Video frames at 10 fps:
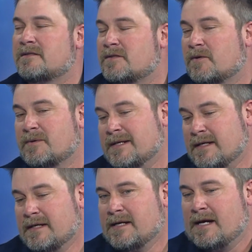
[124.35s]
So,
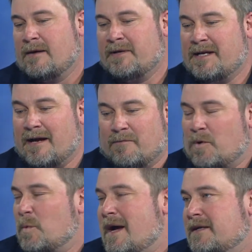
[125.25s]
I mean, yeah, we're
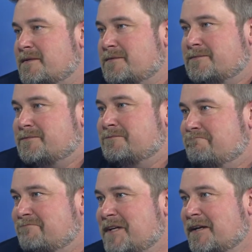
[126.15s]
wet.
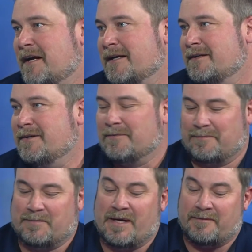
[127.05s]
Nothing I can do,
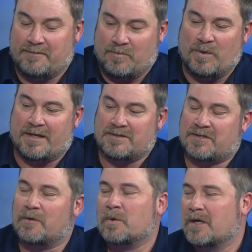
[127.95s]
but we can
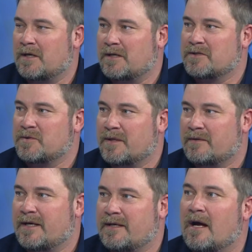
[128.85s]
start working on your soil
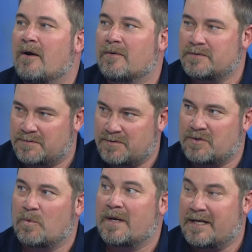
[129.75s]
right now. So
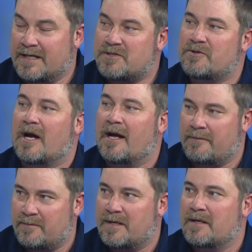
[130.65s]
when it is dry,
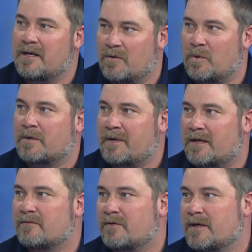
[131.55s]
it'll work
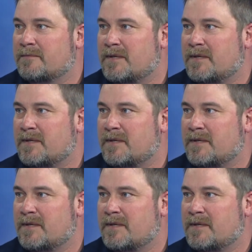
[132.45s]
better for you.